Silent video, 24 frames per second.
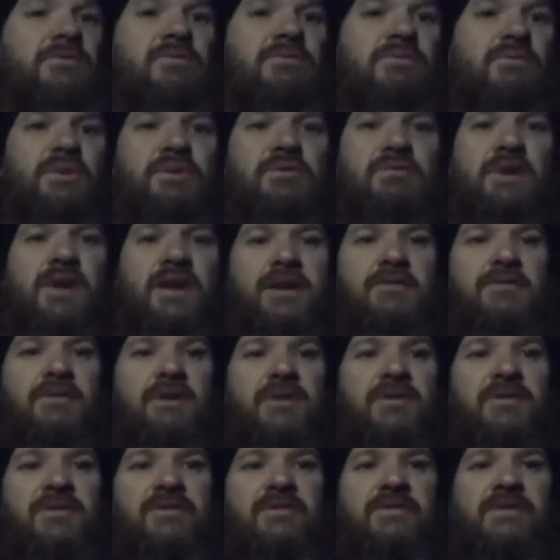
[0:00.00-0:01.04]
right
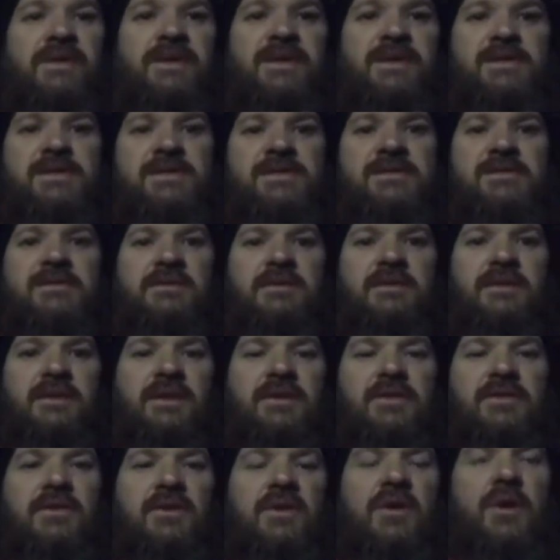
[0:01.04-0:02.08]
across the fence, you
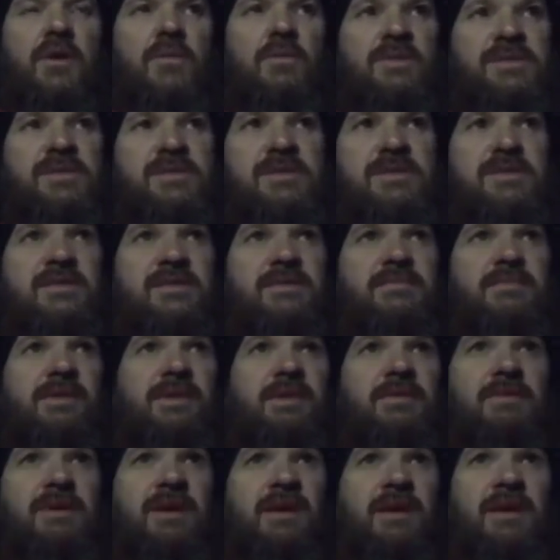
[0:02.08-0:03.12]
know, so homelessness can
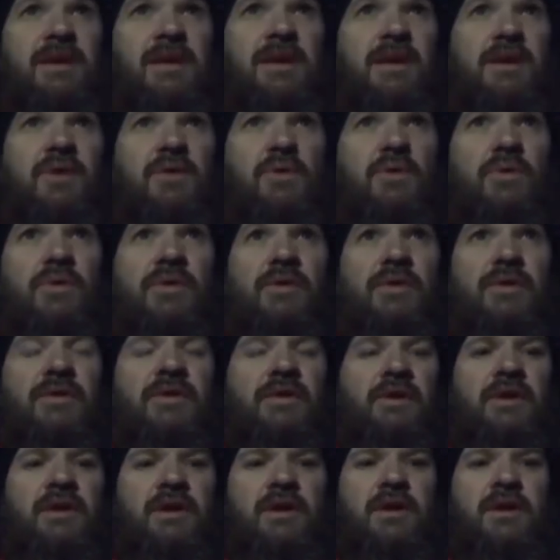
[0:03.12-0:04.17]
be around any corner,
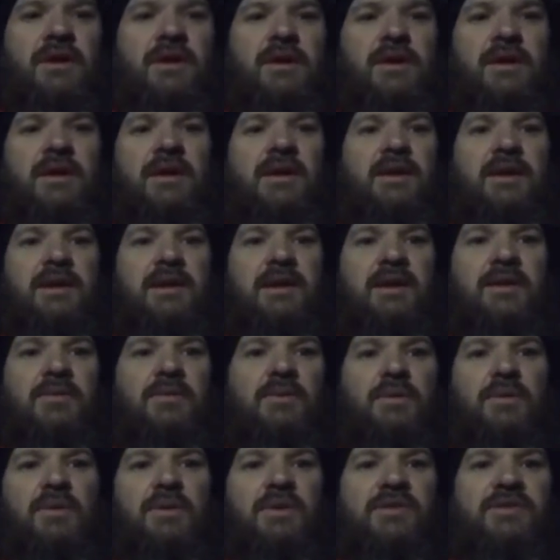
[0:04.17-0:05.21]
and
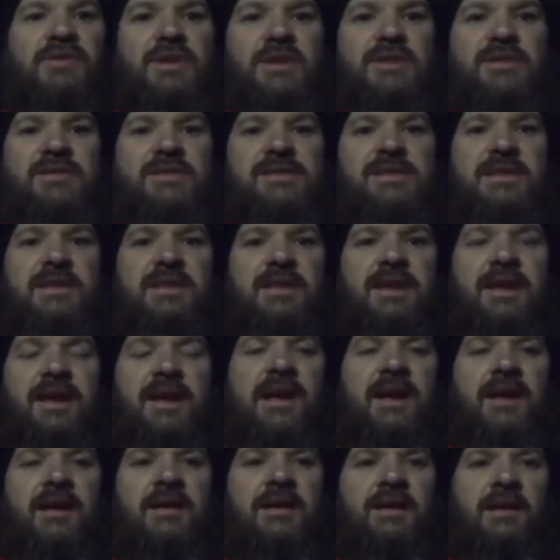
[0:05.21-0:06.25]
we wanted y'all to see
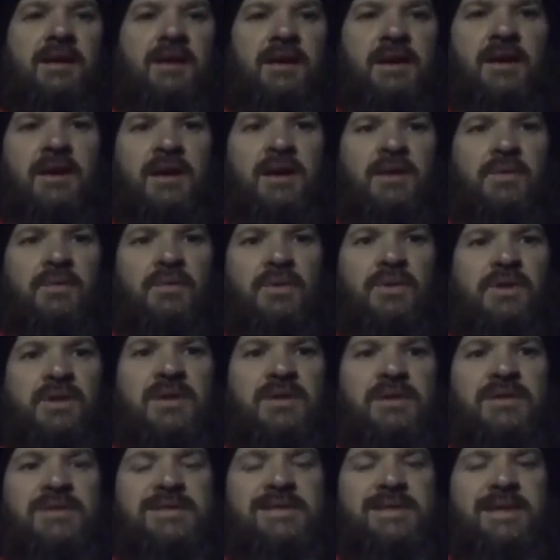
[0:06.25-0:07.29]
that.
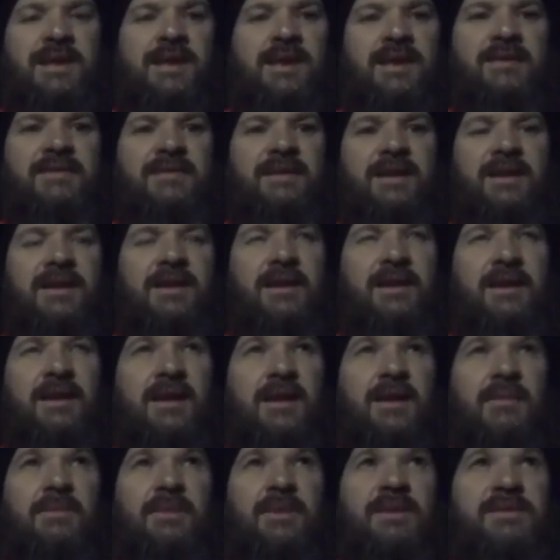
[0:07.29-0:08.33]
Wanted to stay outside in the
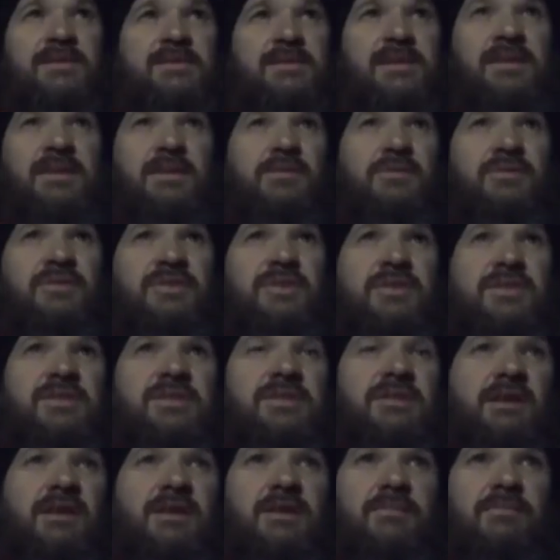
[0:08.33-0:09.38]
elements, and it was just
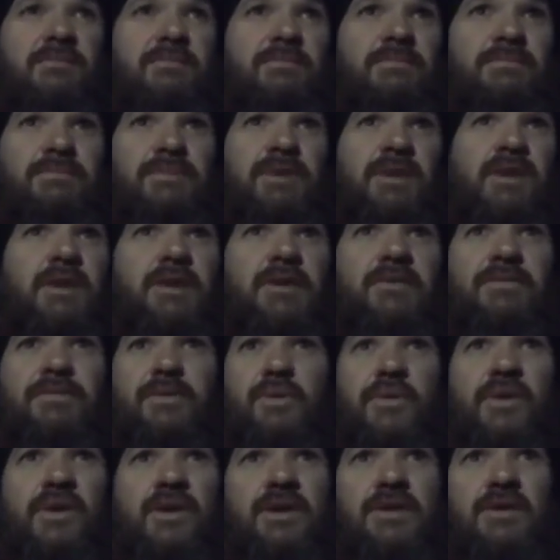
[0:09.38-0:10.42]
below
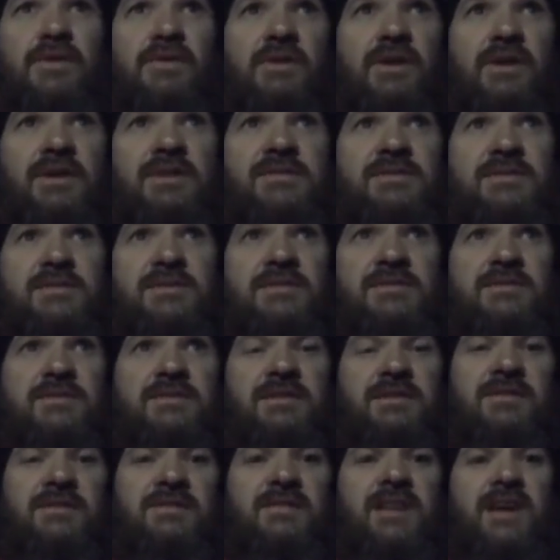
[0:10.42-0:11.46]
40 degrees
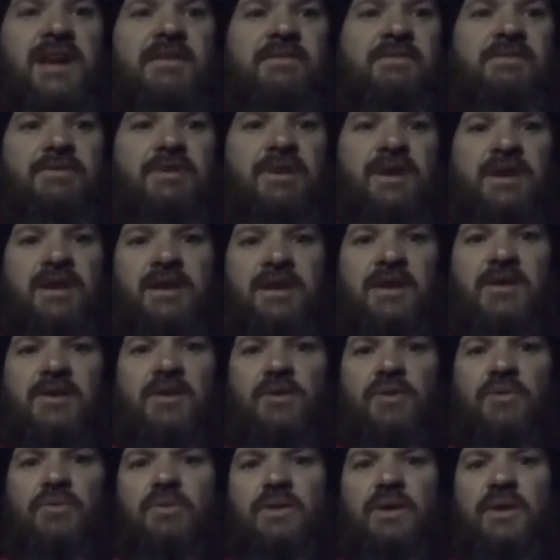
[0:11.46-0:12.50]
is life-threatening
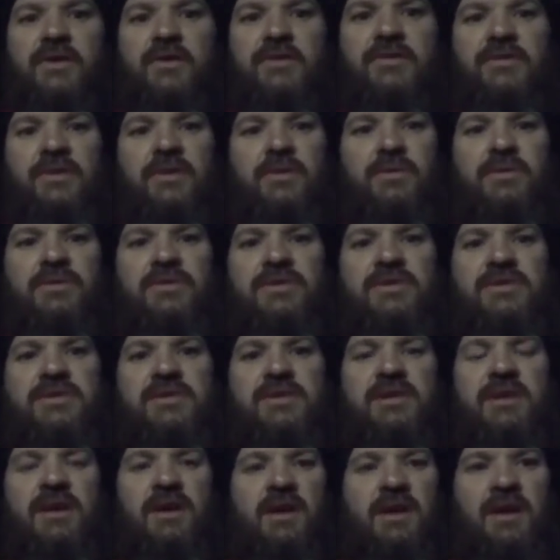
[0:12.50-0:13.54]
cold weather. So
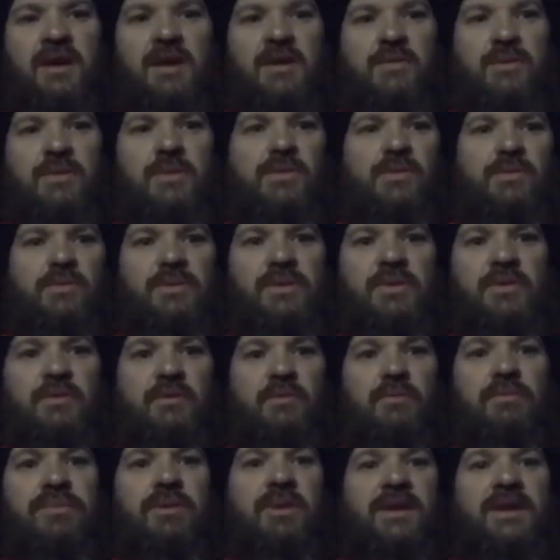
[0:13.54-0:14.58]
we
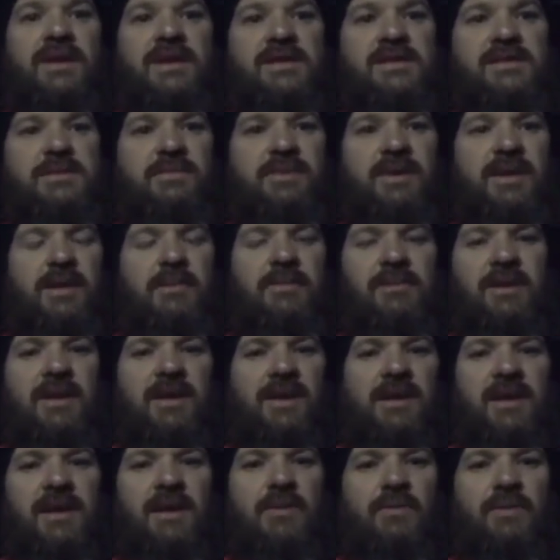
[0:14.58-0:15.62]
were blessed to be able to
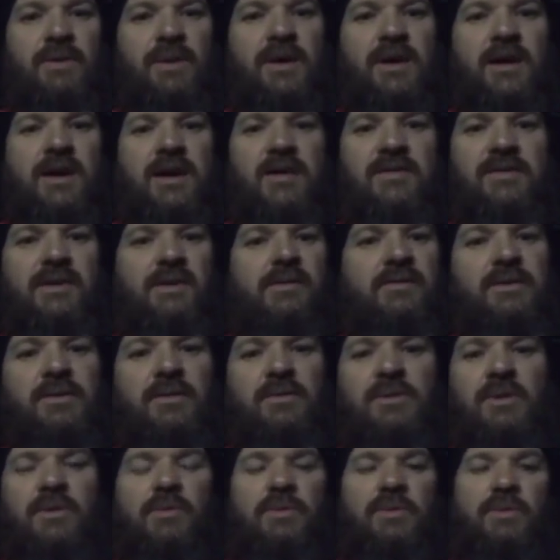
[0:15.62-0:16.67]
get in that warehouse. I don't
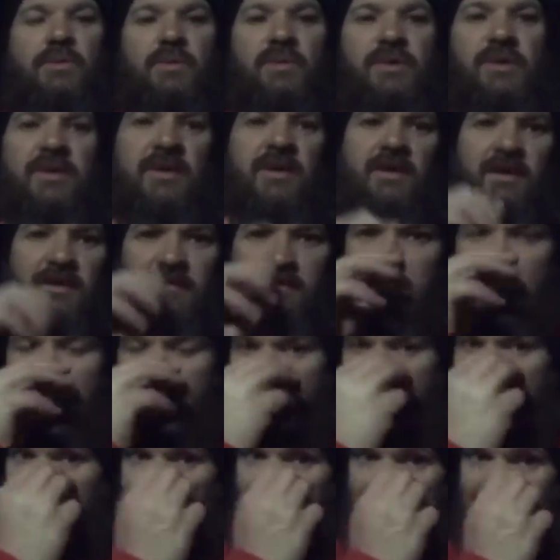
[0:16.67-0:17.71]
know what we would have done if
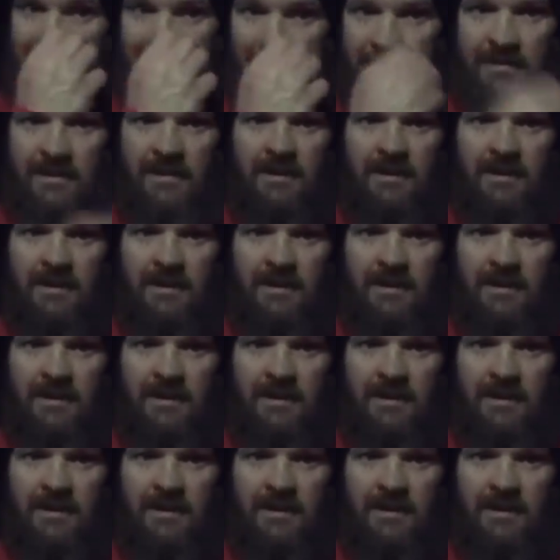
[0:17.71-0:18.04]
God hadn't